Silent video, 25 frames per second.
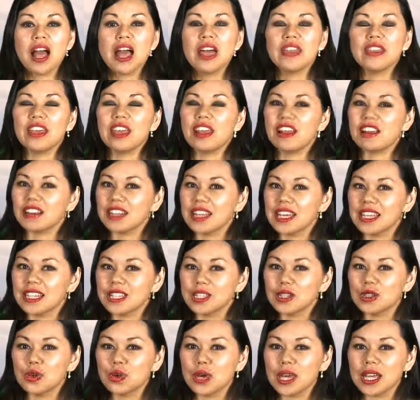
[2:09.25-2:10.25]
the airline's
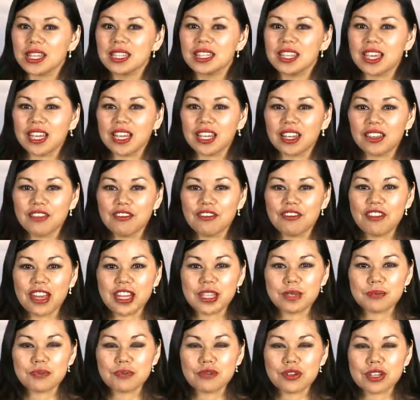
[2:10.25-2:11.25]
new Executive
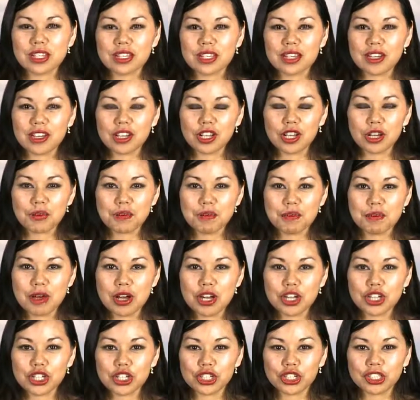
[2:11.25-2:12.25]
Vice President
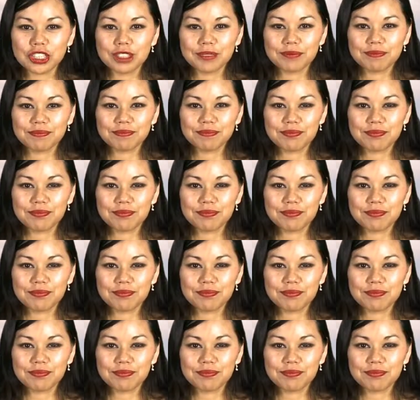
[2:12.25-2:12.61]
Commercial.